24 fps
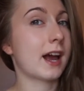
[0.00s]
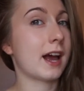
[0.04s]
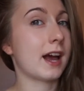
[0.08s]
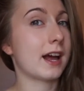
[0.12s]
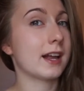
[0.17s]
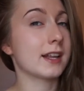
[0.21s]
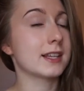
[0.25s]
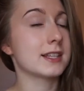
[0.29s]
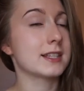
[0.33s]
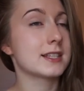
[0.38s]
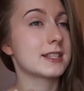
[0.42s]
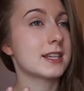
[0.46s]

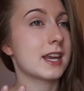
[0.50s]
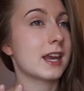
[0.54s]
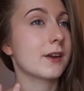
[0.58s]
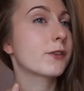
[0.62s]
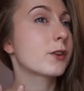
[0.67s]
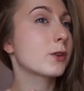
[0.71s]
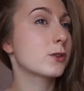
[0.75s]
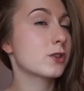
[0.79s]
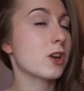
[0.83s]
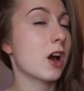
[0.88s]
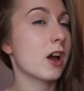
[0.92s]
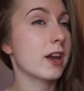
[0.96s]
and if
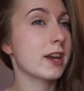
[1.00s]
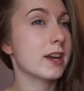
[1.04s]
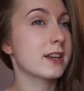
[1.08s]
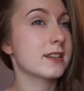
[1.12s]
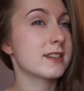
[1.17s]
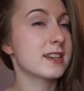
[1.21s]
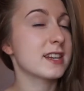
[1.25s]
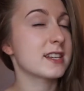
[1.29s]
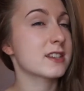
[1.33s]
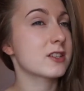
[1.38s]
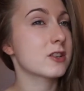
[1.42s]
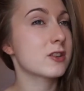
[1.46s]
your
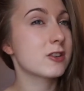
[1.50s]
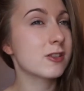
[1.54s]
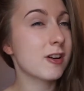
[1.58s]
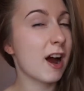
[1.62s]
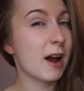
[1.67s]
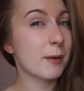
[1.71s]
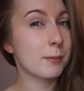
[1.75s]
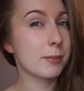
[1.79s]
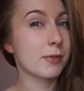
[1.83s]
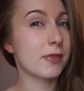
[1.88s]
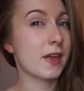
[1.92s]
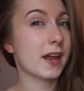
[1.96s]
diet is crap,